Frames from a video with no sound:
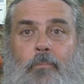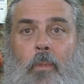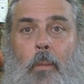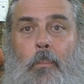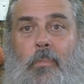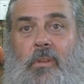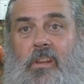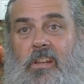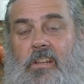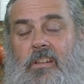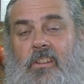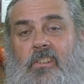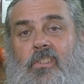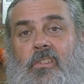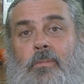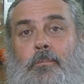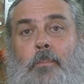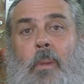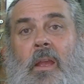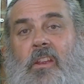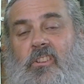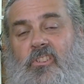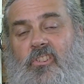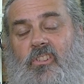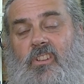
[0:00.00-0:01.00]
particularly
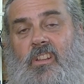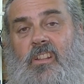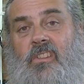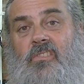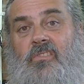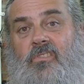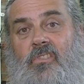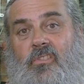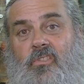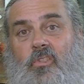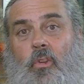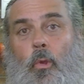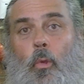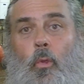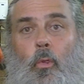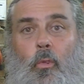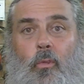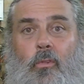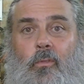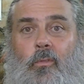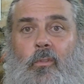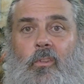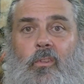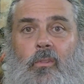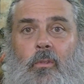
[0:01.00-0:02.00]
specialist
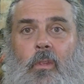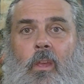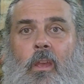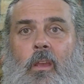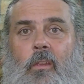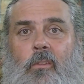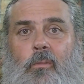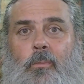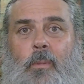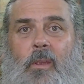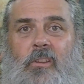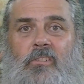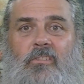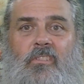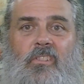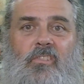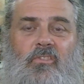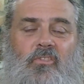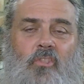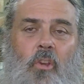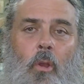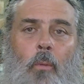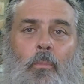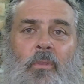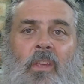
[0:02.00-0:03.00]
tools for specialist
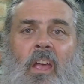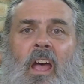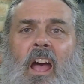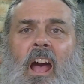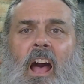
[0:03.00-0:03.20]
jobs,